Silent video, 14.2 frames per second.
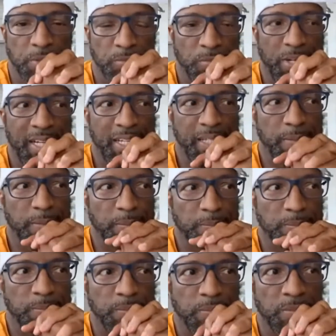right?
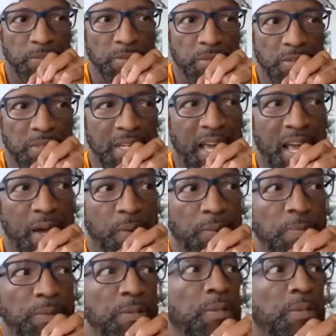Now,